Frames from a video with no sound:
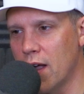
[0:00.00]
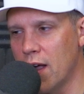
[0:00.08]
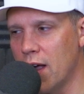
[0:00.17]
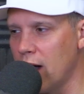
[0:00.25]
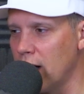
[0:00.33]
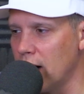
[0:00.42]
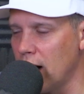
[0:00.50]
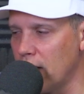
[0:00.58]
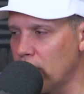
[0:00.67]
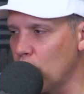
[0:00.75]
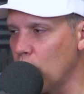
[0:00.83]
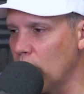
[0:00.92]
And
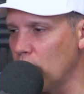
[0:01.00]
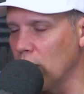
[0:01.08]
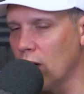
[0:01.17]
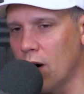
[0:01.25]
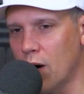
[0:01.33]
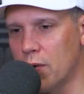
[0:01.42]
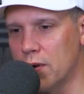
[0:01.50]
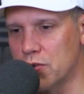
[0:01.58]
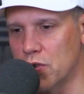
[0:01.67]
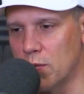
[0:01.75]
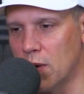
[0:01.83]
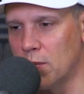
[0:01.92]
everyone will
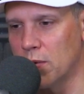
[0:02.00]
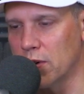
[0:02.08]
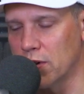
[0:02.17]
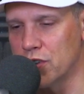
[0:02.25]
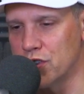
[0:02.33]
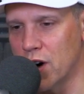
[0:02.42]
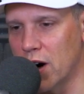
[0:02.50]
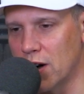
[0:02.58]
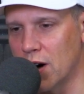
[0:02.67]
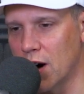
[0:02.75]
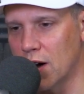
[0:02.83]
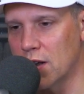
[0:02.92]
always remember
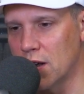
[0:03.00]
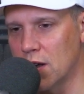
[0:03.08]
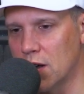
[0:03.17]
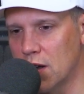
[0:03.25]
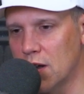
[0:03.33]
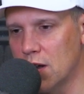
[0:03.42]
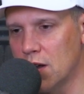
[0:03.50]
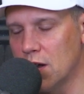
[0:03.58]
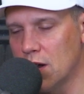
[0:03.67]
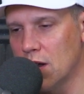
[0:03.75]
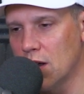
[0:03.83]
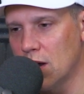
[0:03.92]
Johnny Hockey.
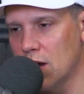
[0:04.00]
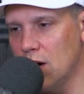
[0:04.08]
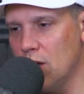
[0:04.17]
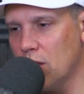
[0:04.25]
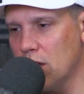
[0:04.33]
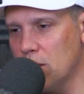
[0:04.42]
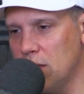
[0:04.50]
You know, one of the